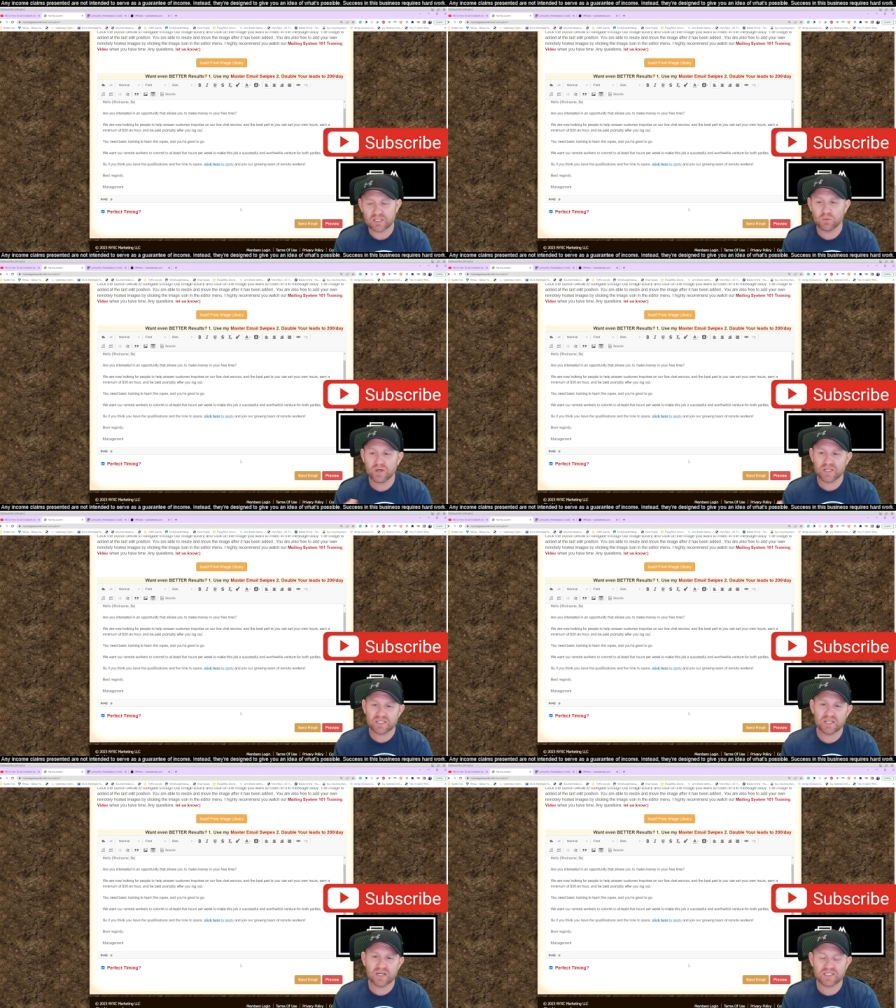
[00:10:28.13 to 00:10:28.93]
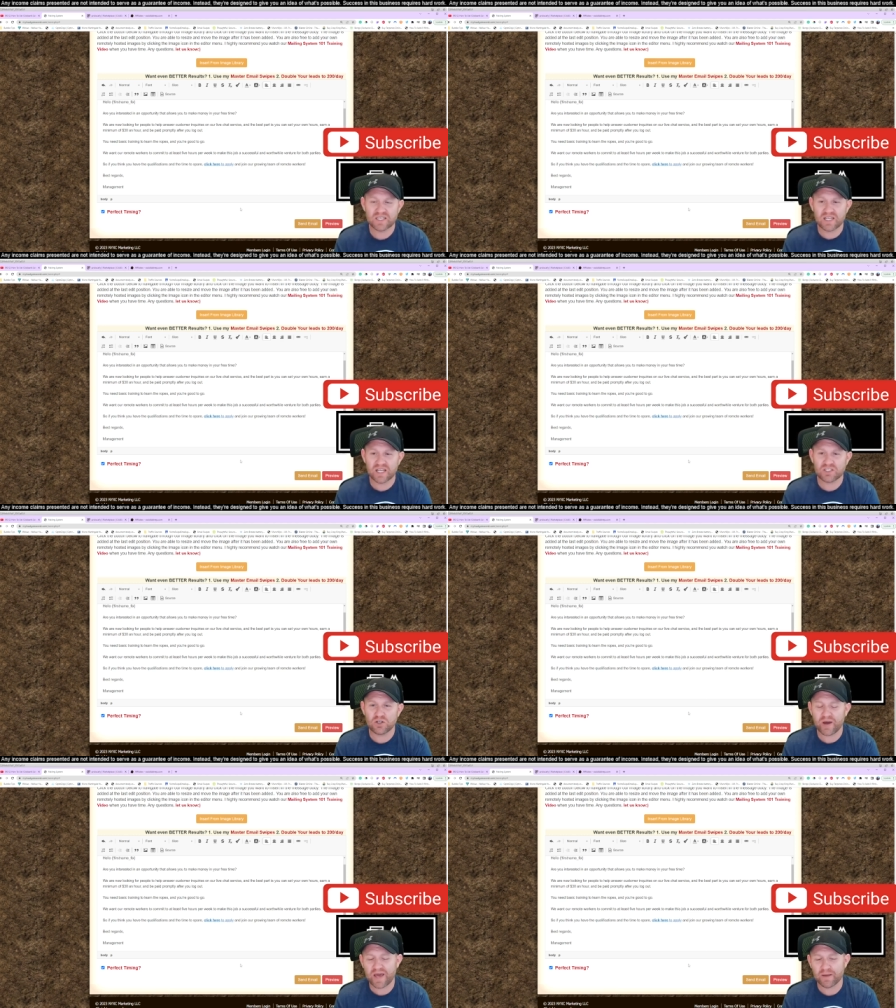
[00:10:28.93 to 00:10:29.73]
So what this does is it lets
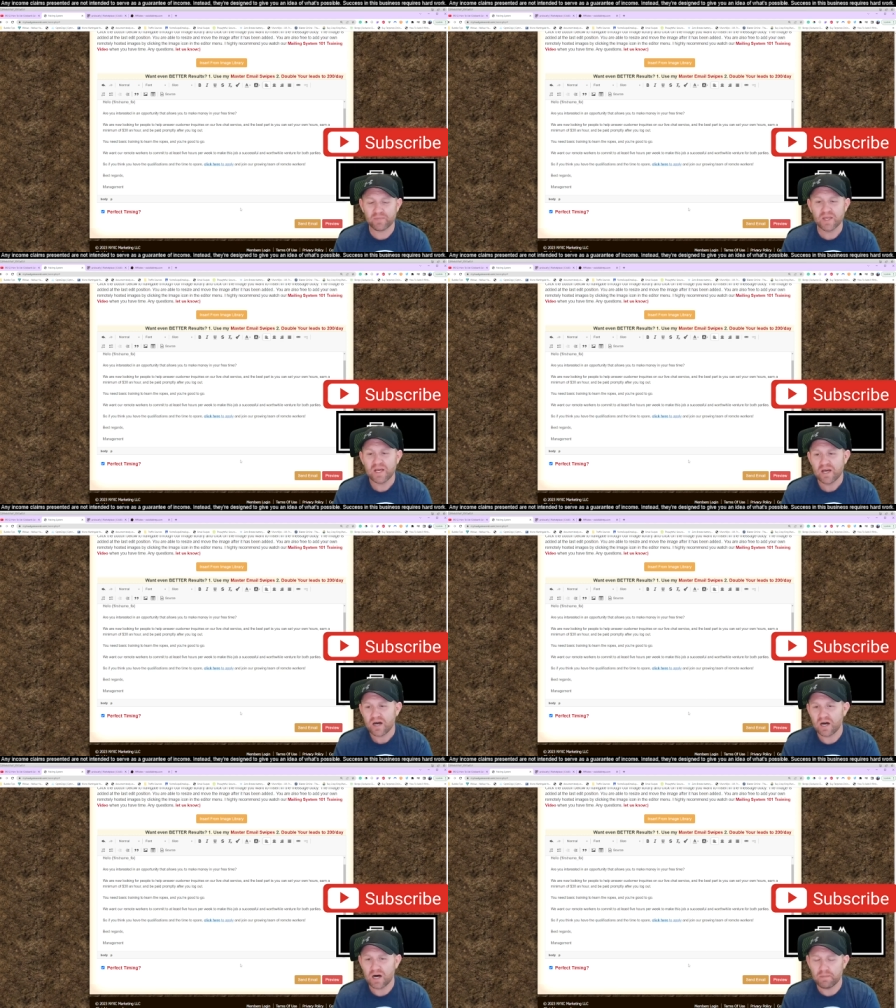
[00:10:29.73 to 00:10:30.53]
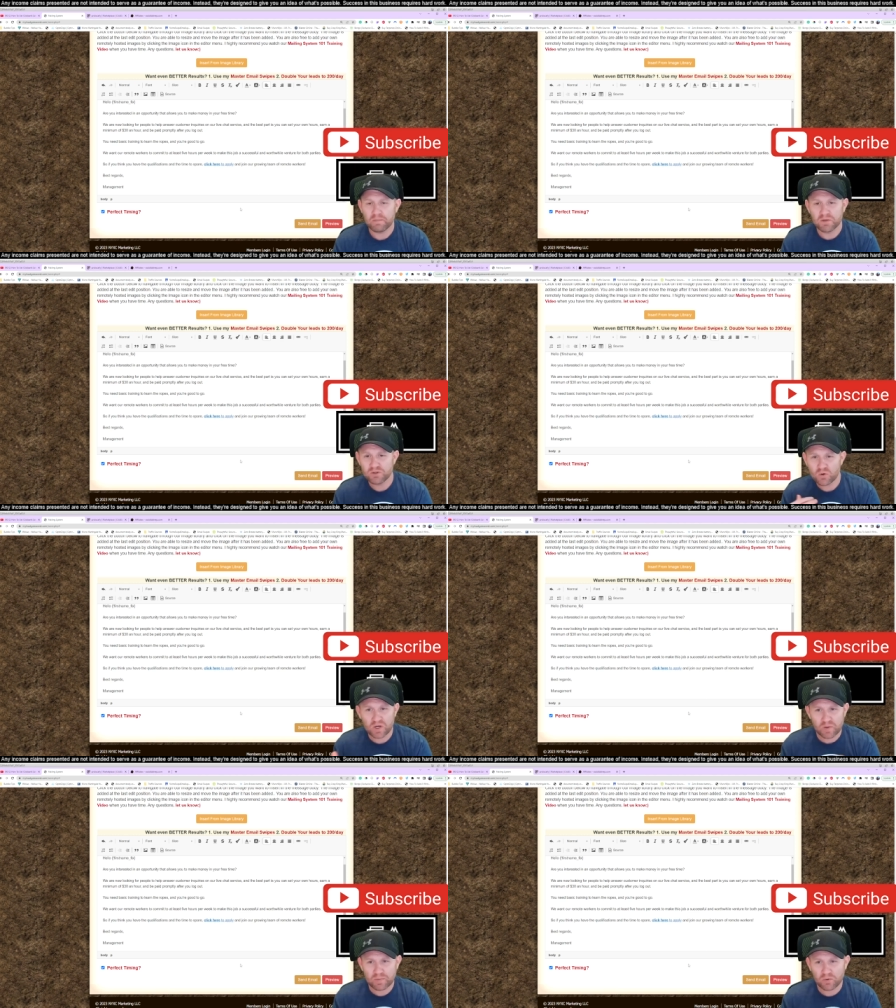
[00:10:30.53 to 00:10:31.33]
you know, hey, um, the
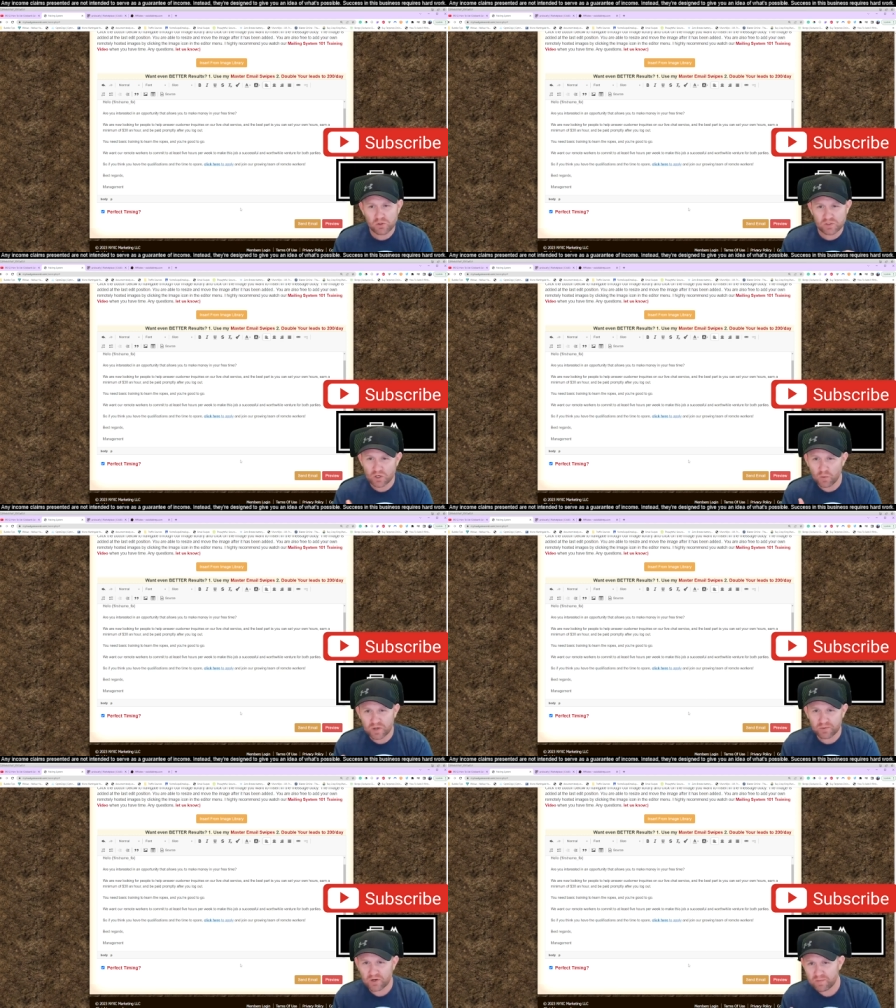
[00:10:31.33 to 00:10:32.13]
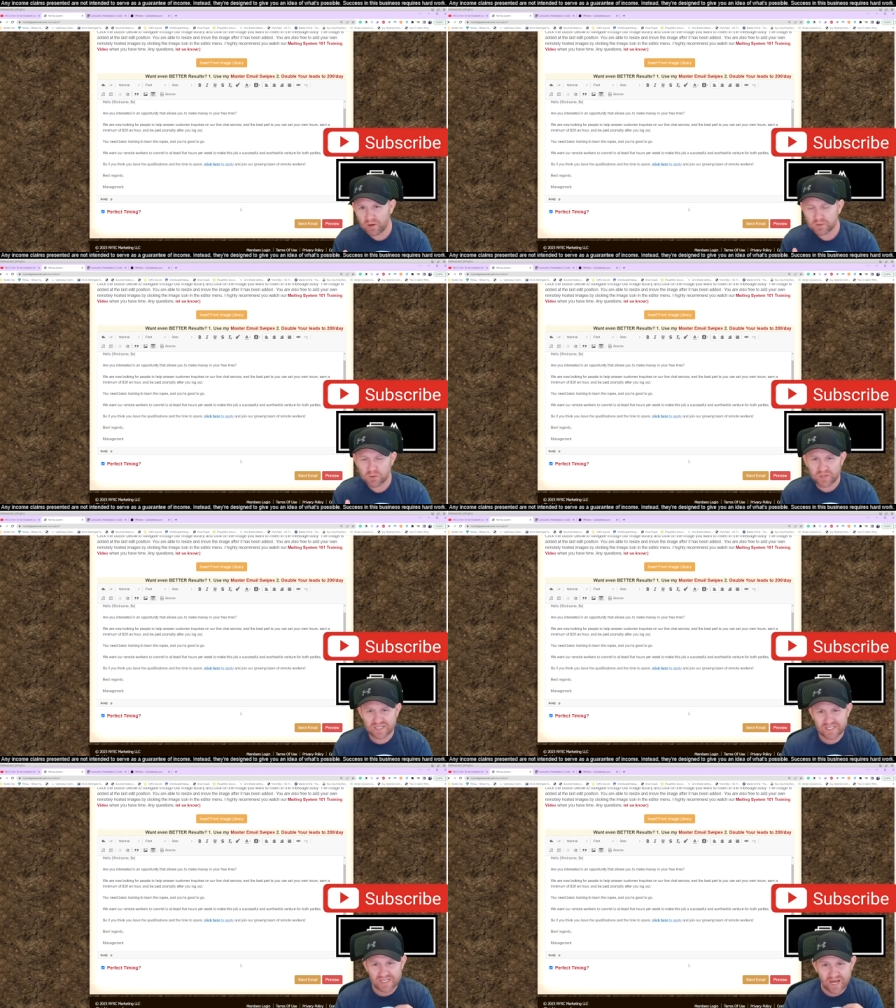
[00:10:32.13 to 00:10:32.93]
majority of people usually open up their emails
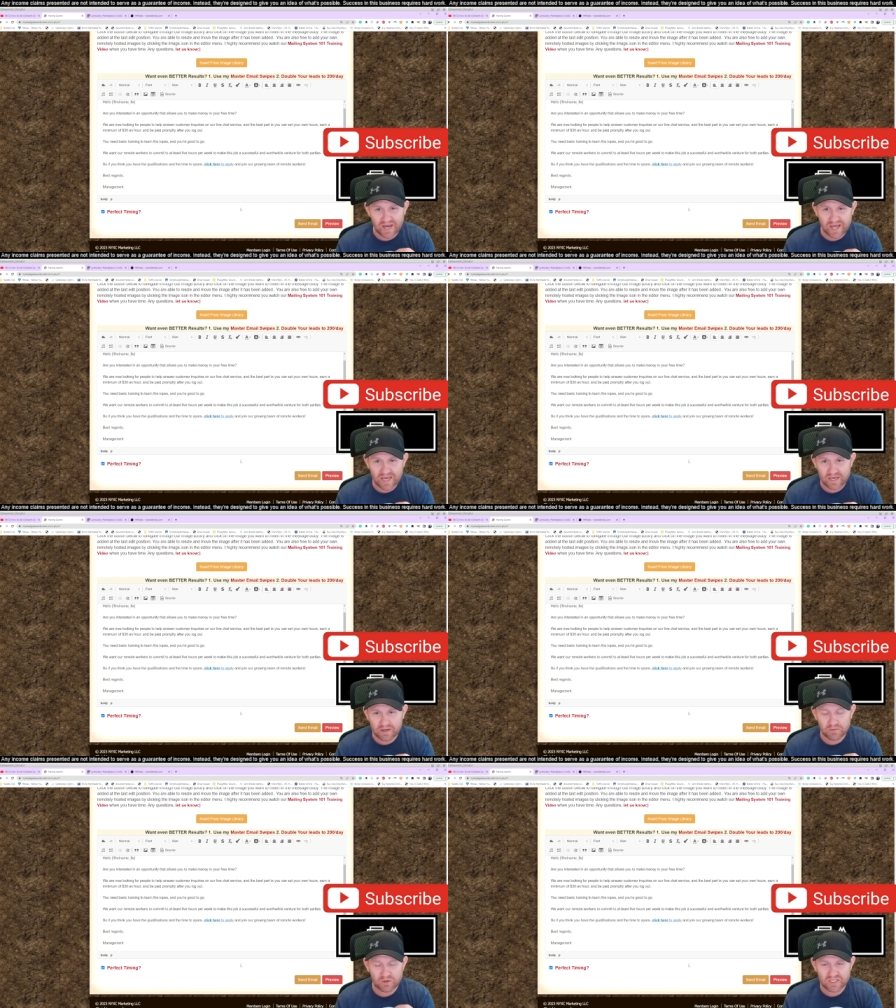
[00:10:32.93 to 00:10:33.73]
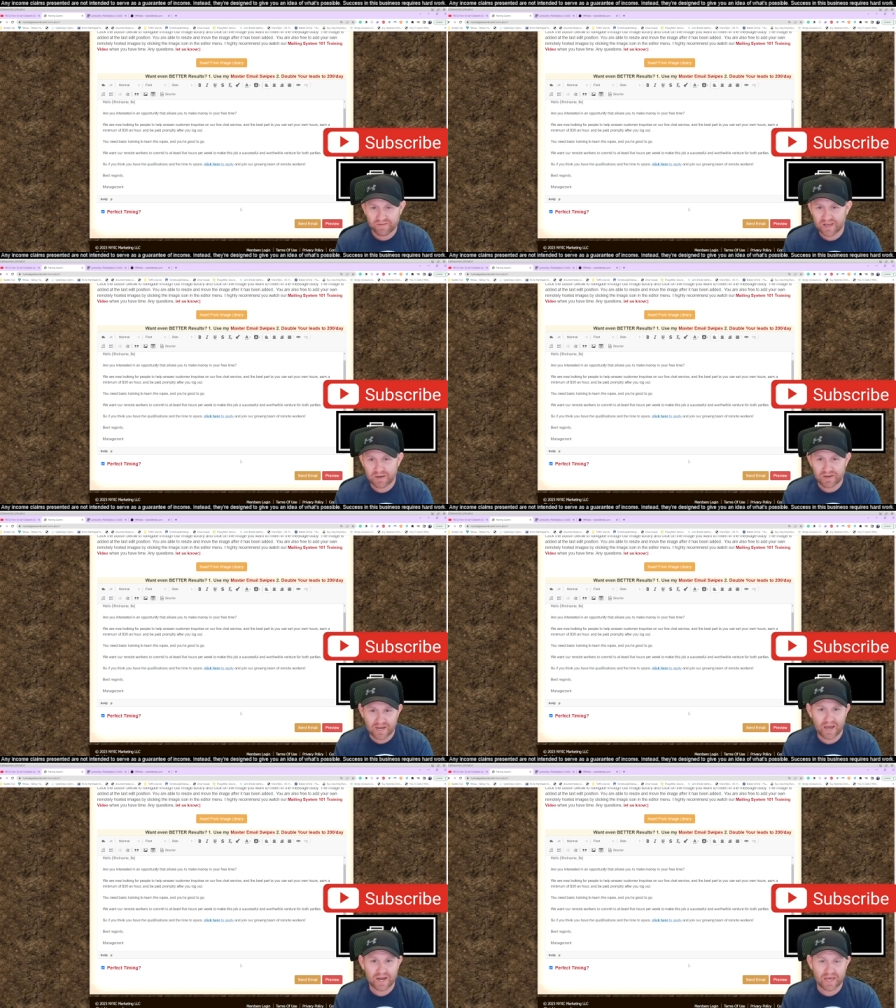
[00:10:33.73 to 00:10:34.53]
between nine a m or seven a m and
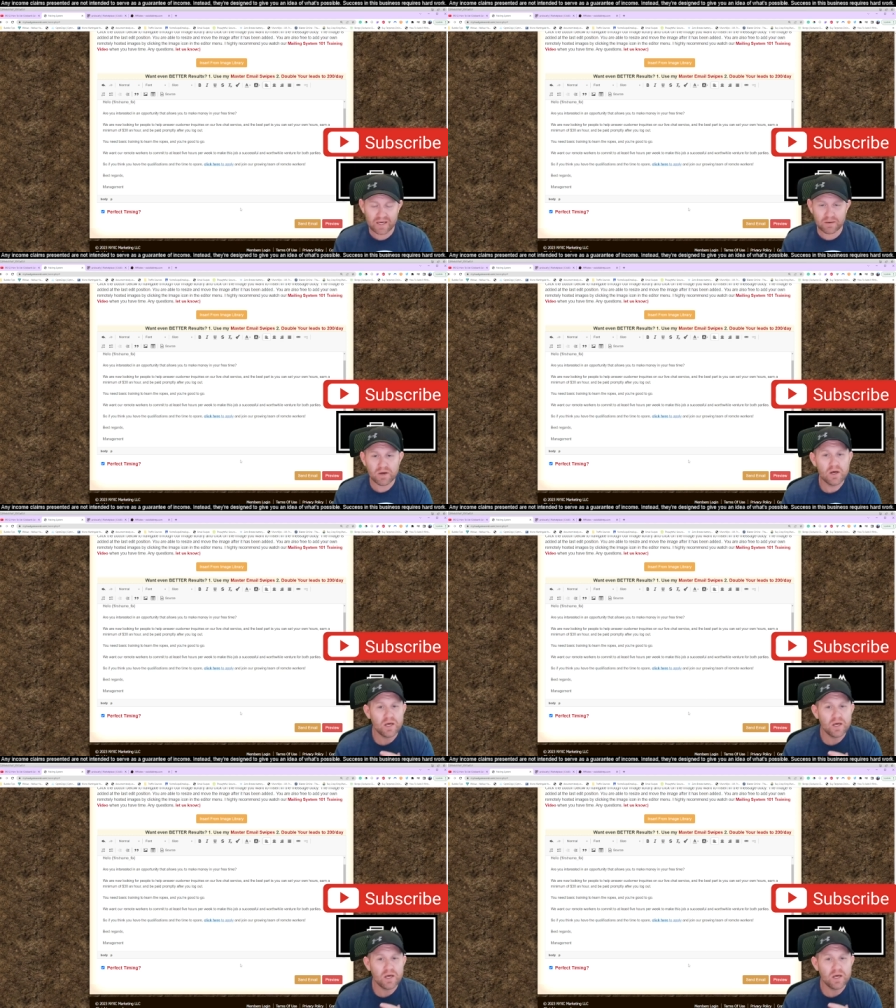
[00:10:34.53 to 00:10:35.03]
nine a m